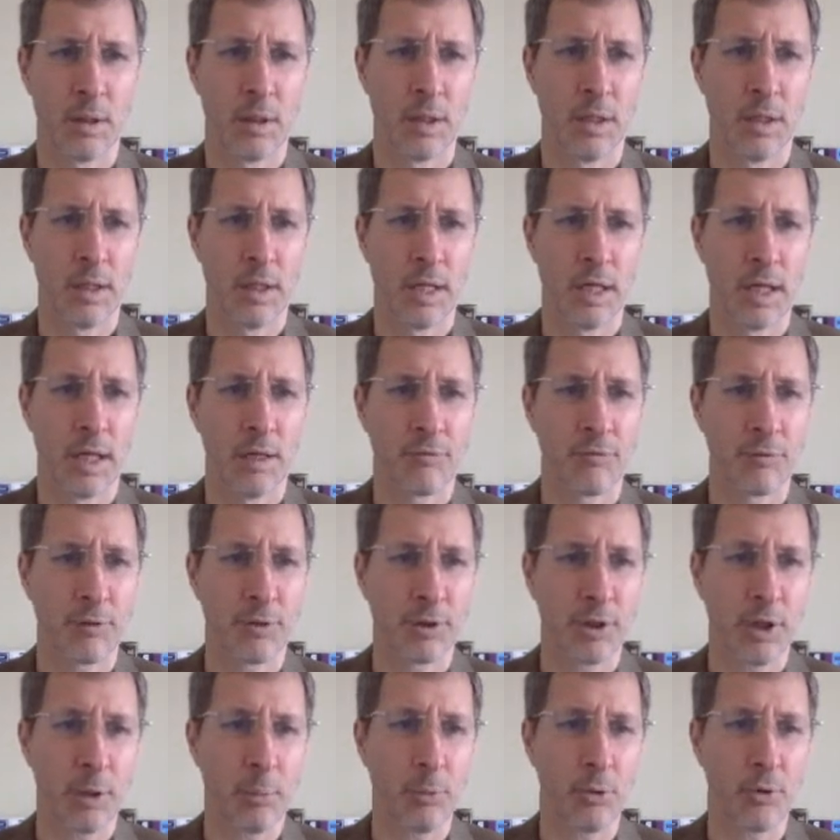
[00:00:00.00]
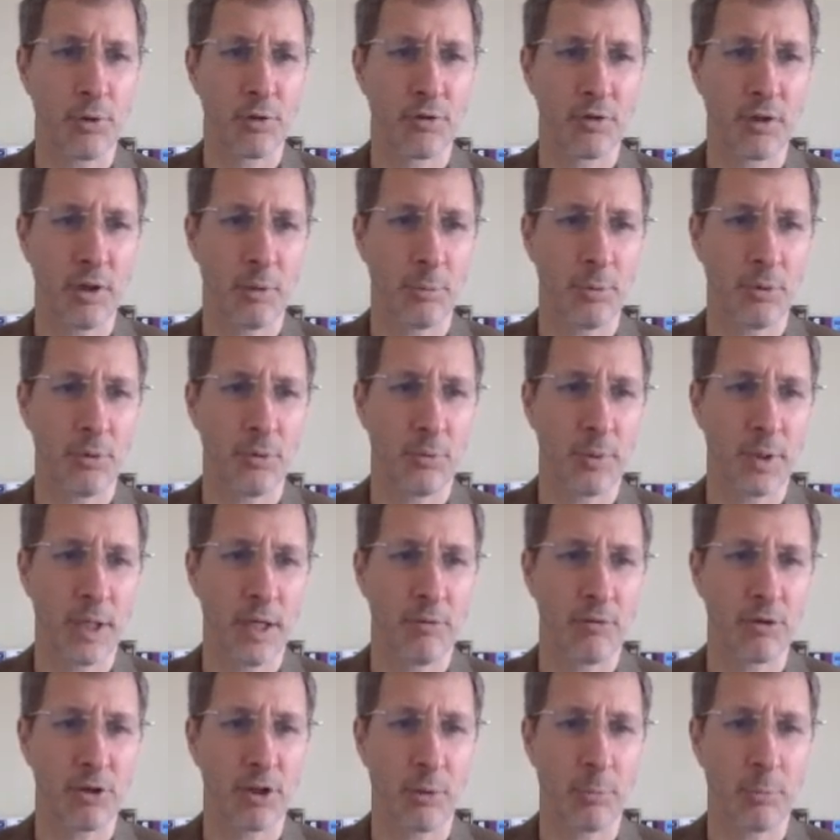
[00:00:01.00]
And for a tuple example, we have a
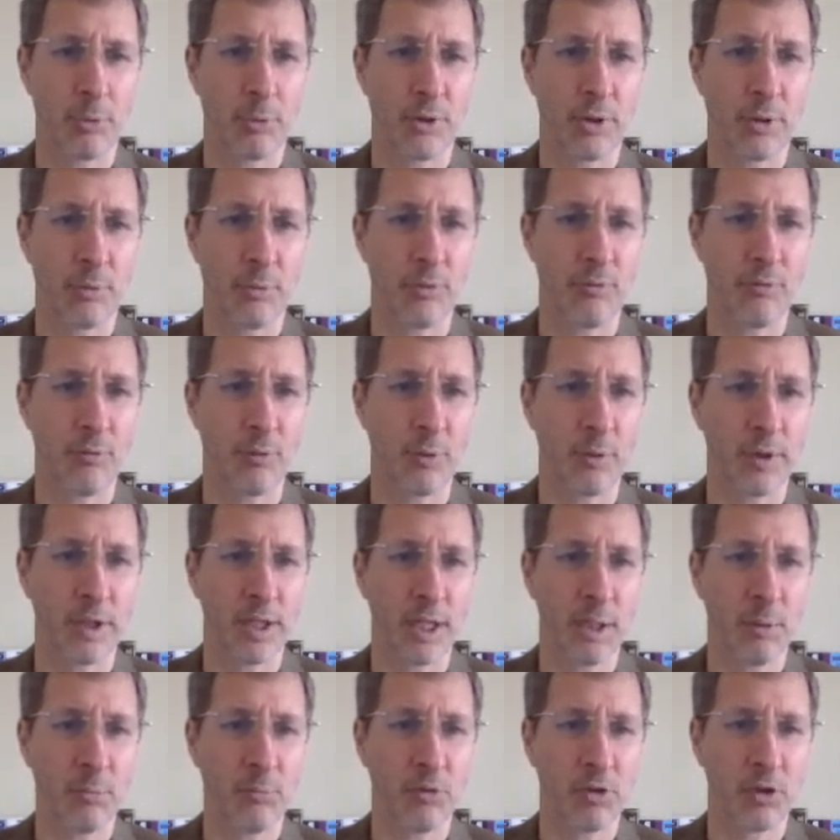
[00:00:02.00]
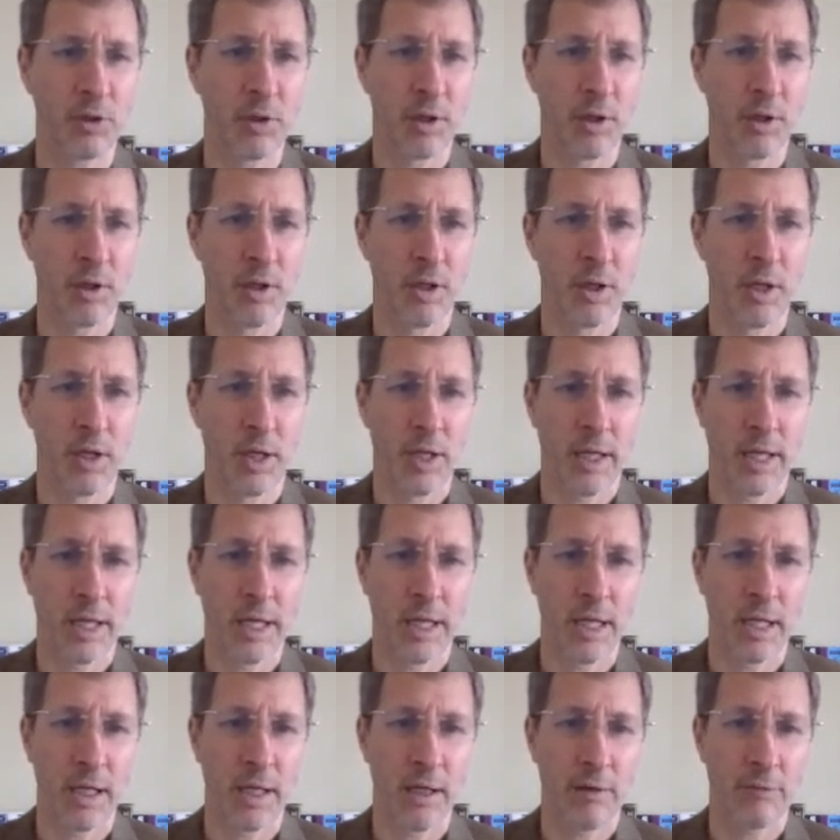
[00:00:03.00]
tuple here with 4 names.
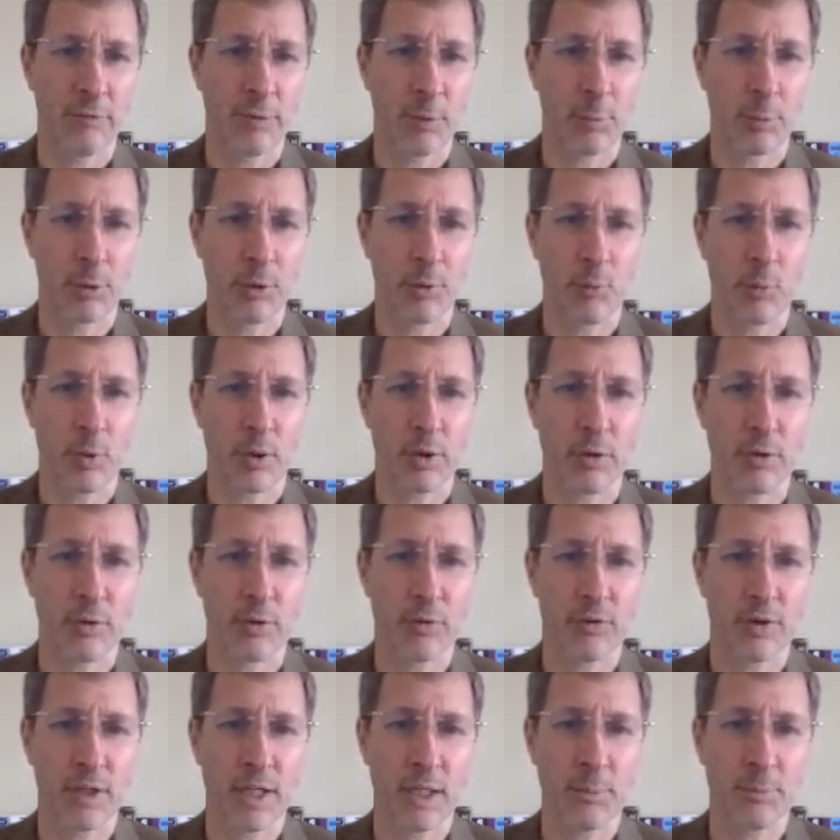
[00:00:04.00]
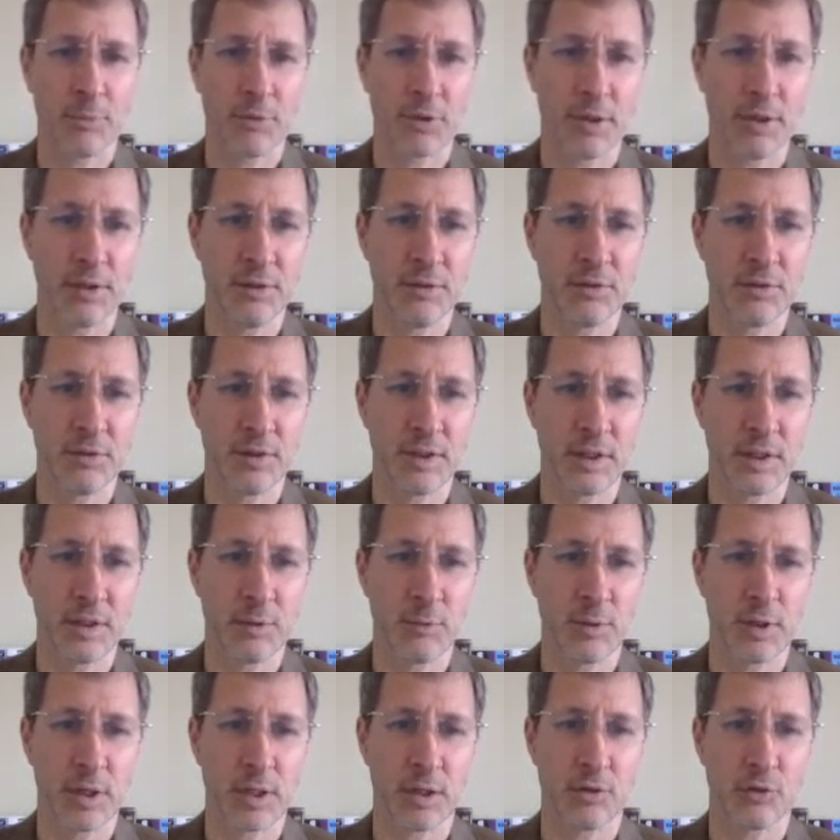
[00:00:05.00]
And if we print one of those names in Z, we
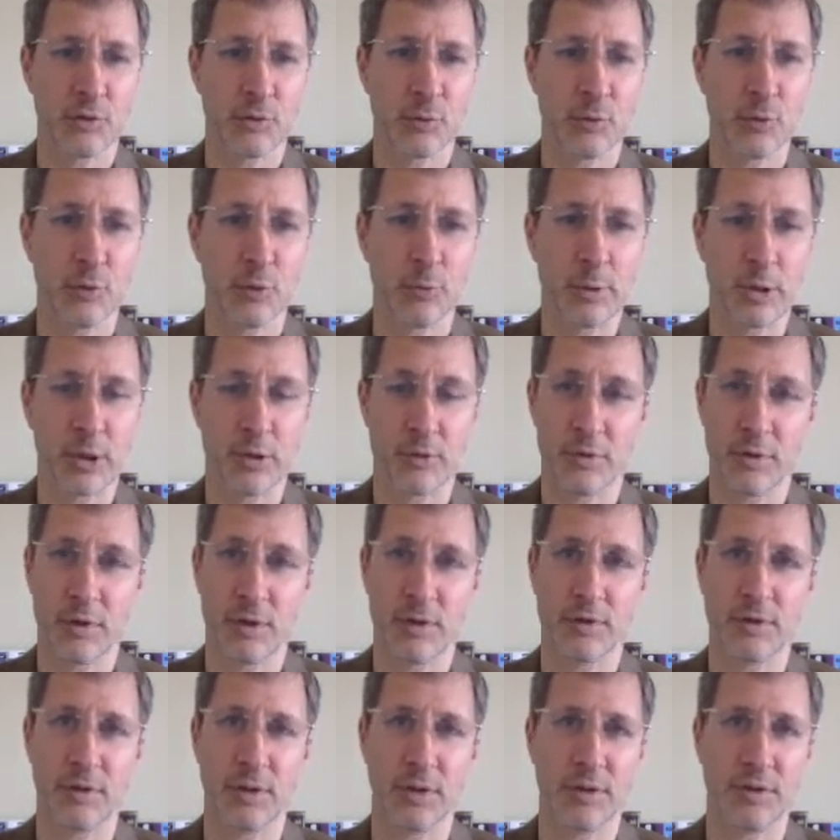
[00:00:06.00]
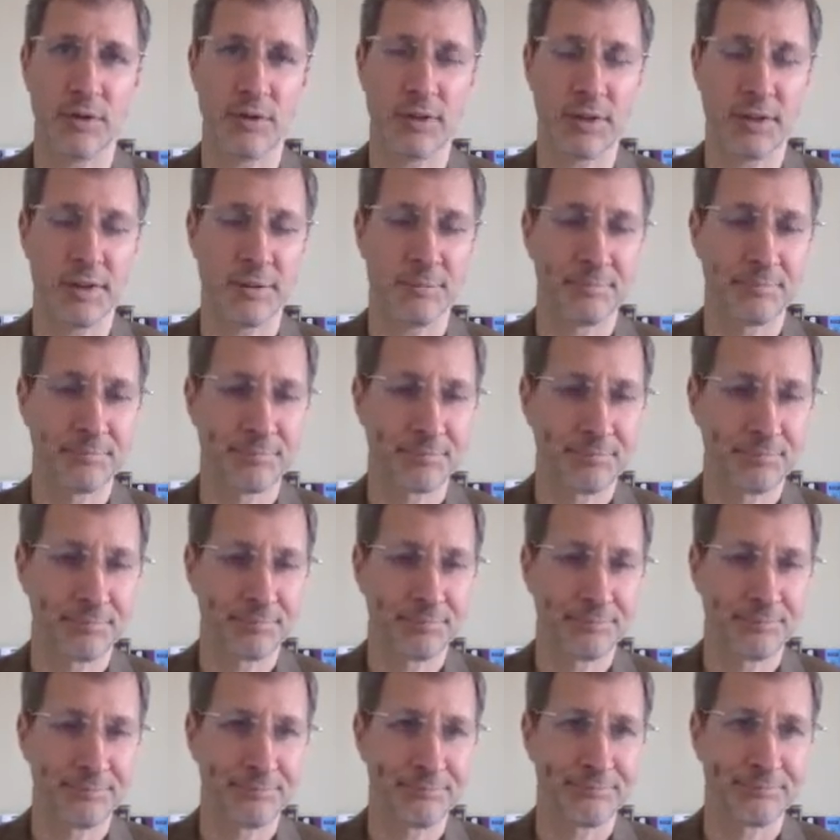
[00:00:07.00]
get true because it is in Z.
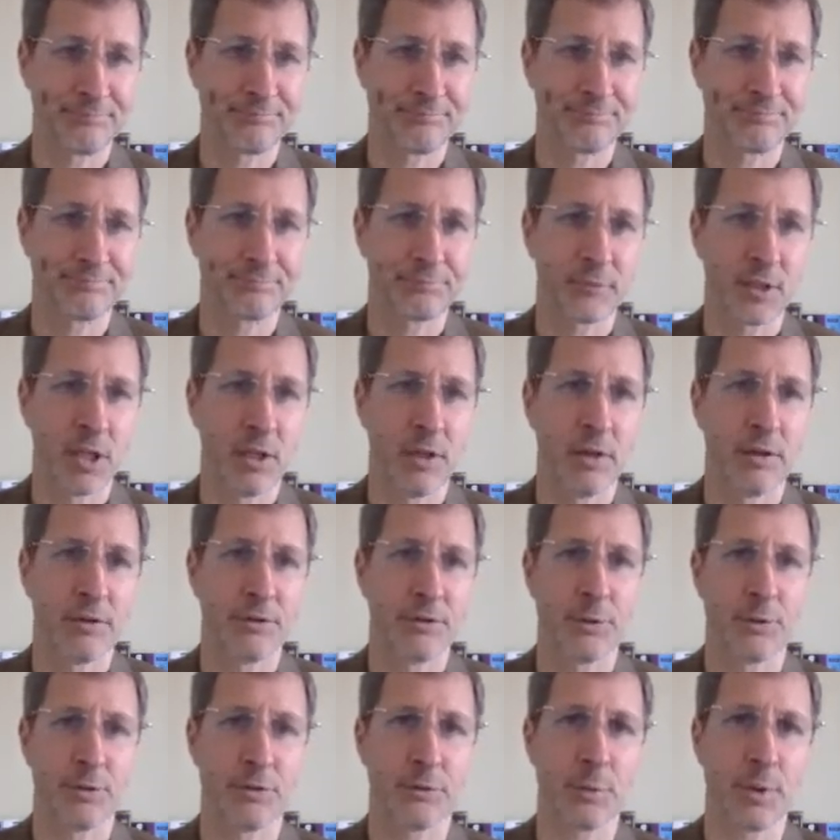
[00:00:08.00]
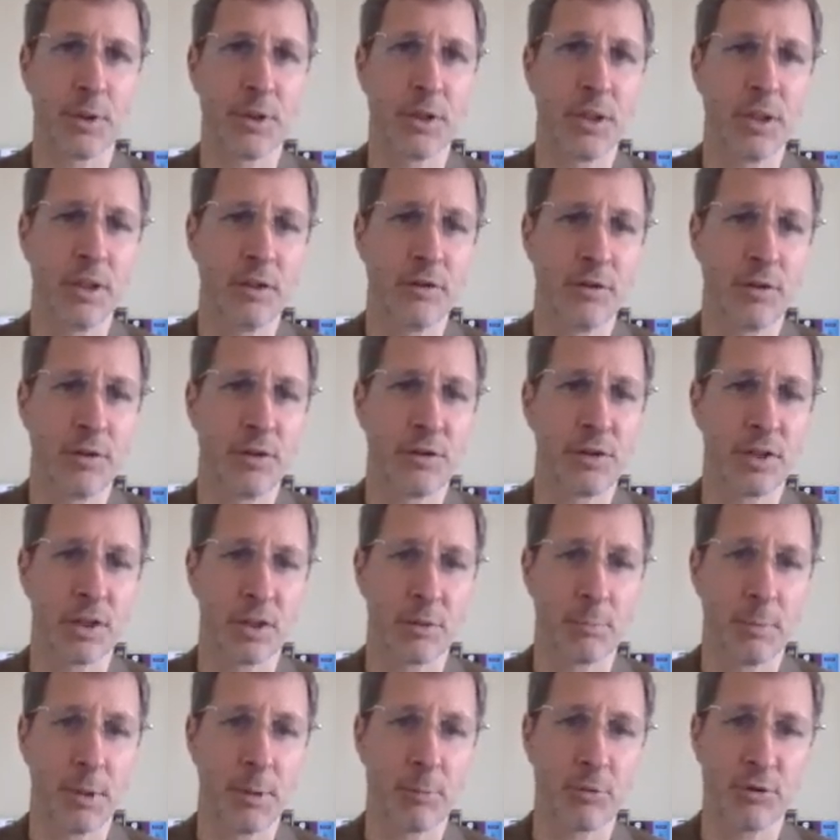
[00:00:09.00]
So it's really easy to check
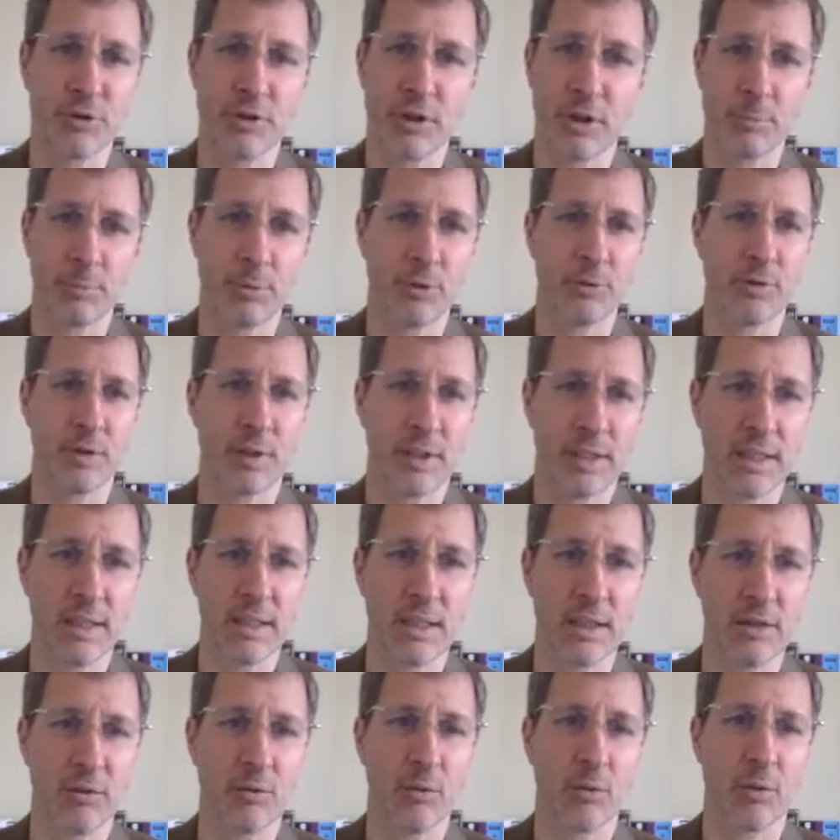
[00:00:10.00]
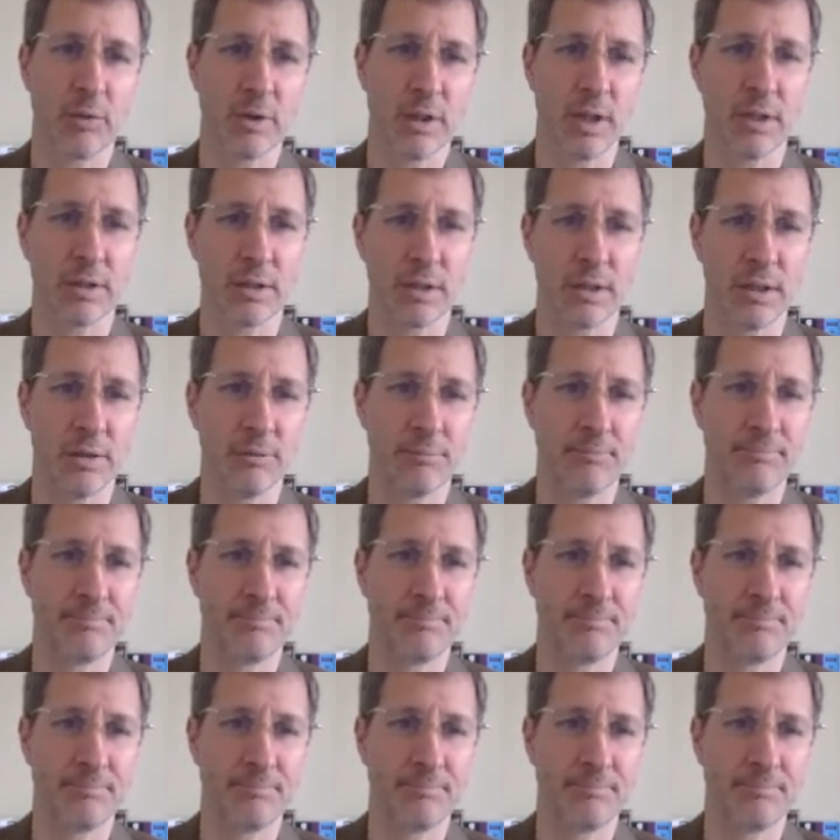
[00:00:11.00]
membership using in or not in.